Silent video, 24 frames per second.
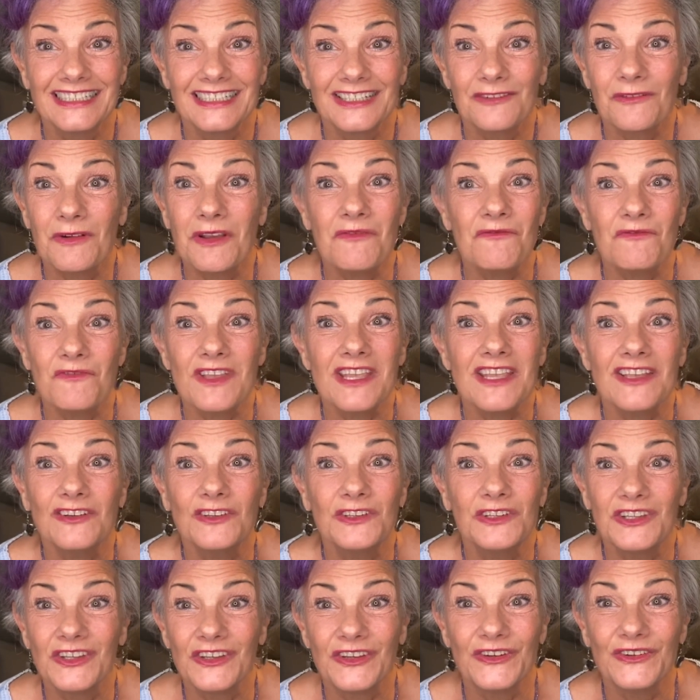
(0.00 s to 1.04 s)
We feel
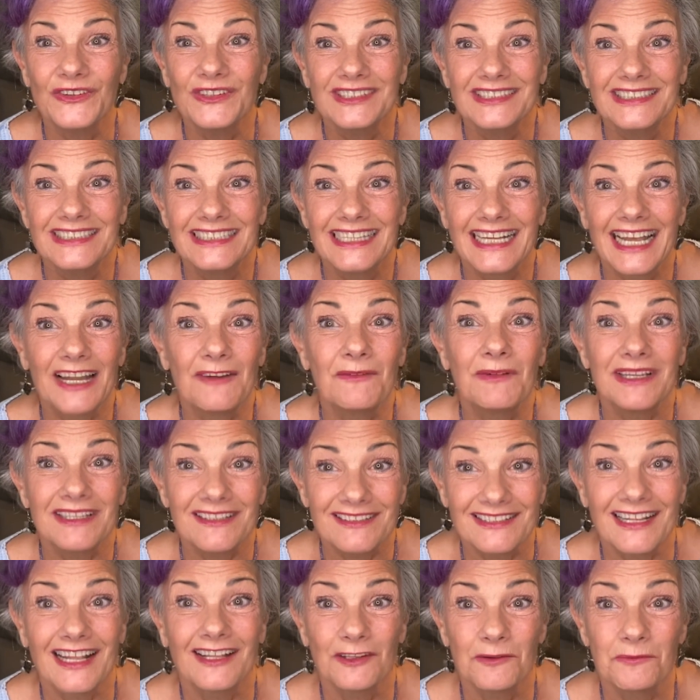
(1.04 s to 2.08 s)
you, and we
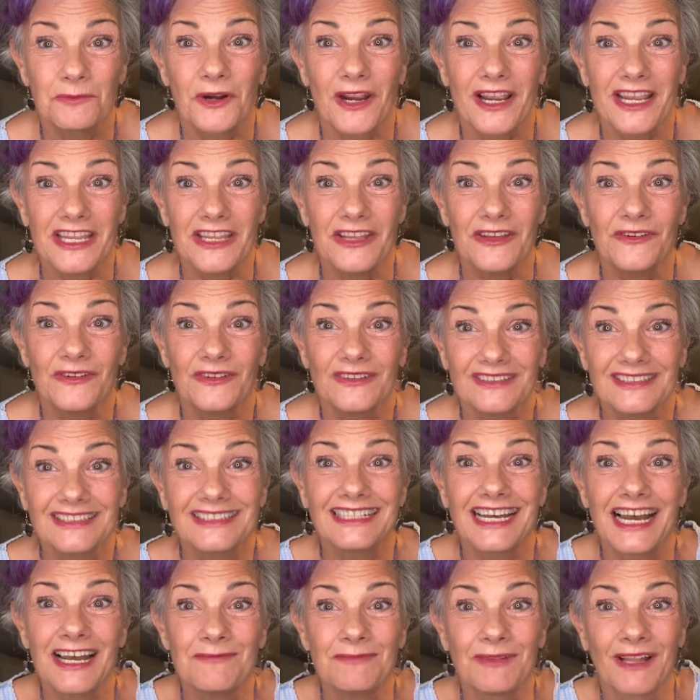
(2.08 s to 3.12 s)
celebrate you.
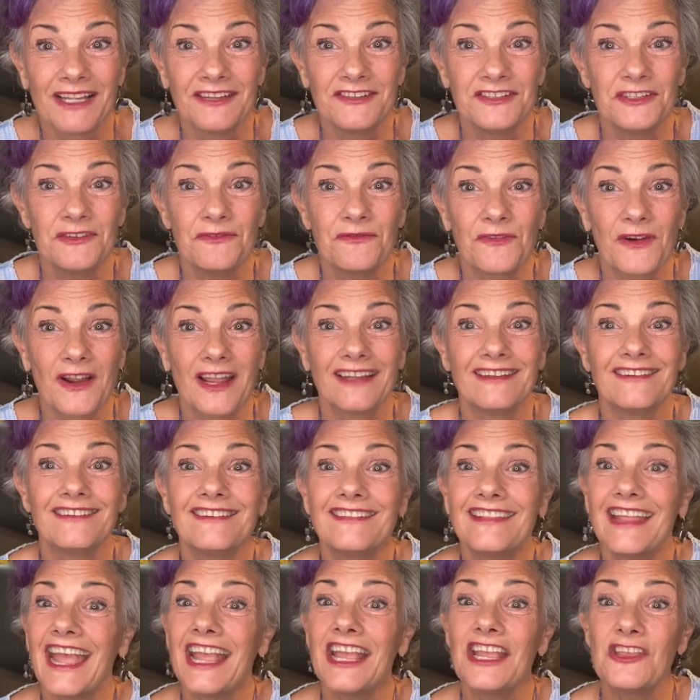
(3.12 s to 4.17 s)
God bless you, friends.
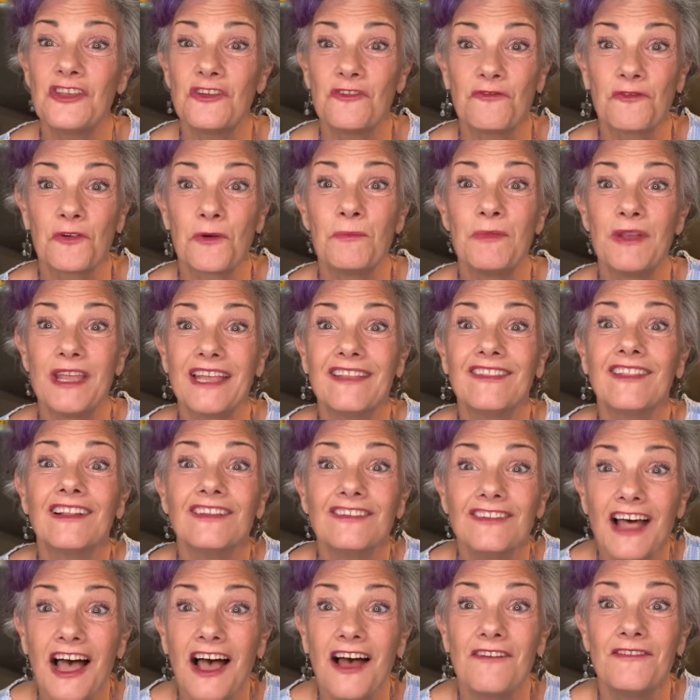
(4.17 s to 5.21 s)
Thank you for being the
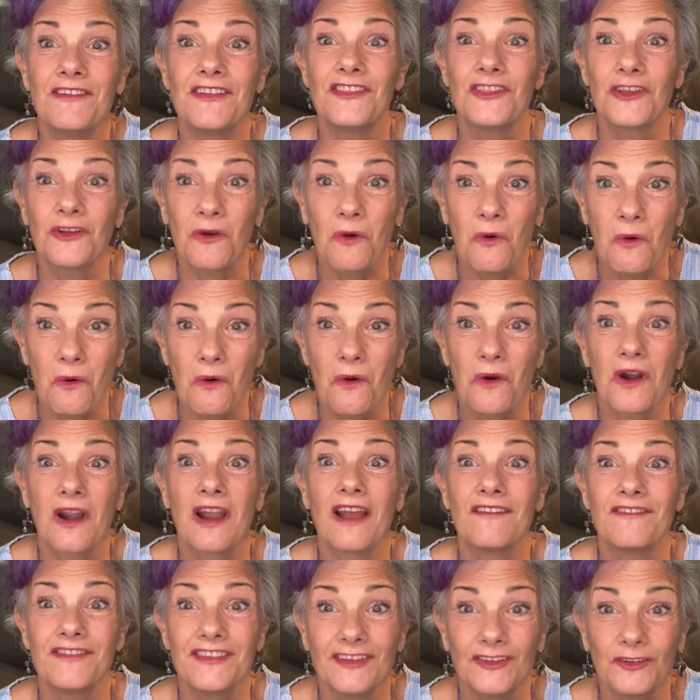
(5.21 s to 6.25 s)
love at the core
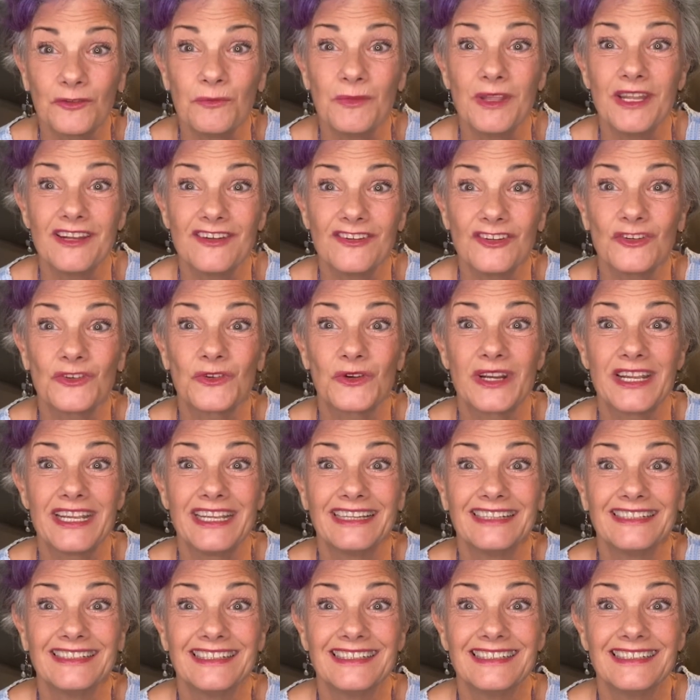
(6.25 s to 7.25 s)
of this ministry.